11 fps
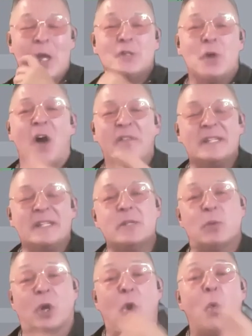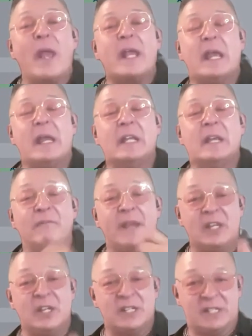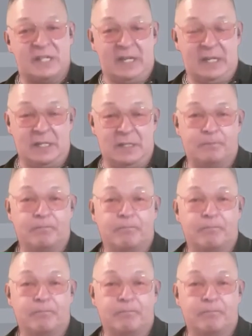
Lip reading: So all these things were quick, inconvenience things.